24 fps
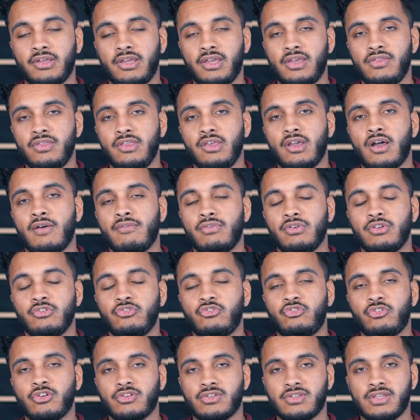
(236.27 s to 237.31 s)
in the
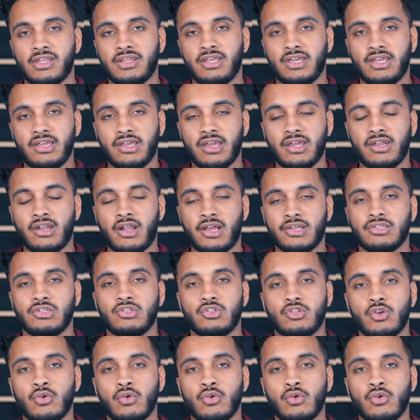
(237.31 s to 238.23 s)
oven just so that they can get nice and